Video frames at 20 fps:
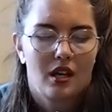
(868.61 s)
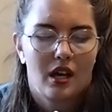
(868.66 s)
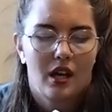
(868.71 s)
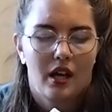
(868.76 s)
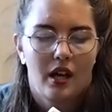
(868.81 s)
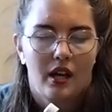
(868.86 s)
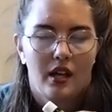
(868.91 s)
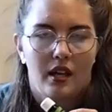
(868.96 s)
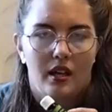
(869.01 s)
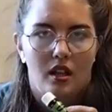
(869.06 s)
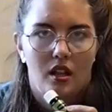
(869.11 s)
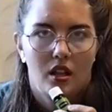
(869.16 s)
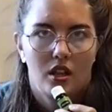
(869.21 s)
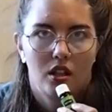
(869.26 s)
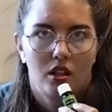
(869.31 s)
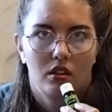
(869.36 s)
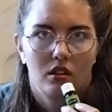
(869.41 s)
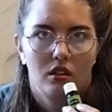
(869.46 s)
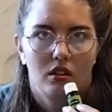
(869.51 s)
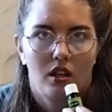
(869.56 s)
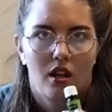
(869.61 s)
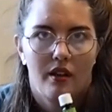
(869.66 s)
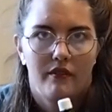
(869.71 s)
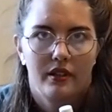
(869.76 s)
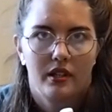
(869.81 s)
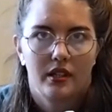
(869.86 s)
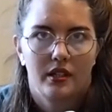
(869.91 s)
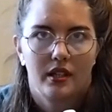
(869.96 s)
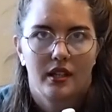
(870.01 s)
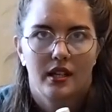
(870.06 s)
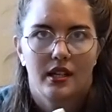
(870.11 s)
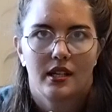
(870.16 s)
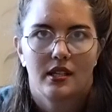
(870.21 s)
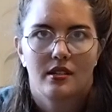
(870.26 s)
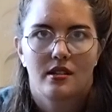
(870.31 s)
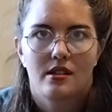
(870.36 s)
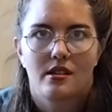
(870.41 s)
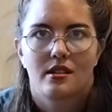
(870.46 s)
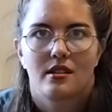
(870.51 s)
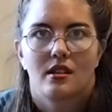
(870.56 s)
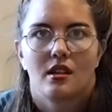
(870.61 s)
I love it. It